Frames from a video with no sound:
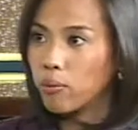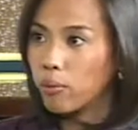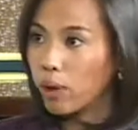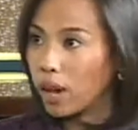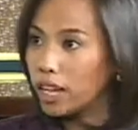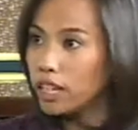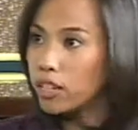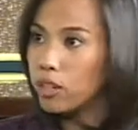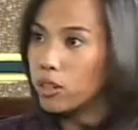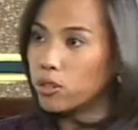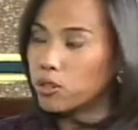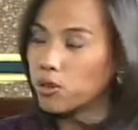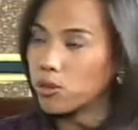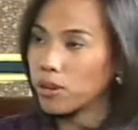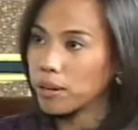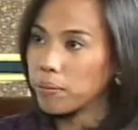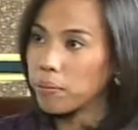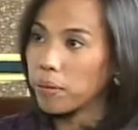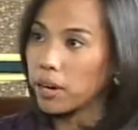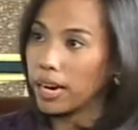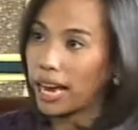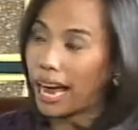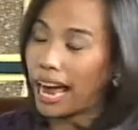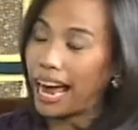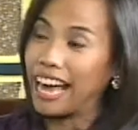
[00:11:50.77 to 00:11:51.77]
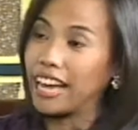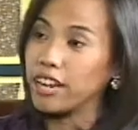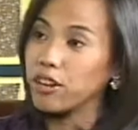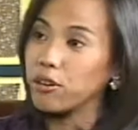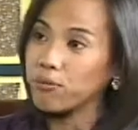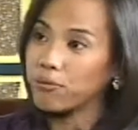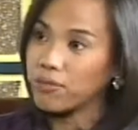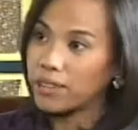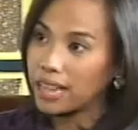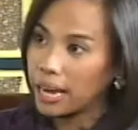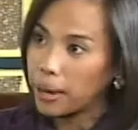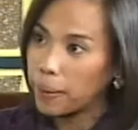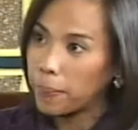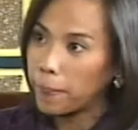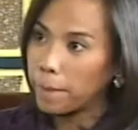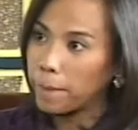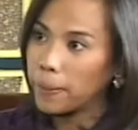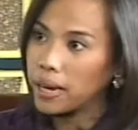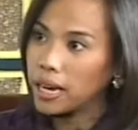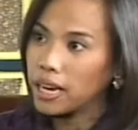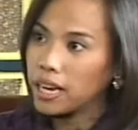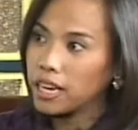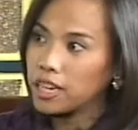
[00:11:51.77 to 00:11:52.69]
well-known trademark ahead of them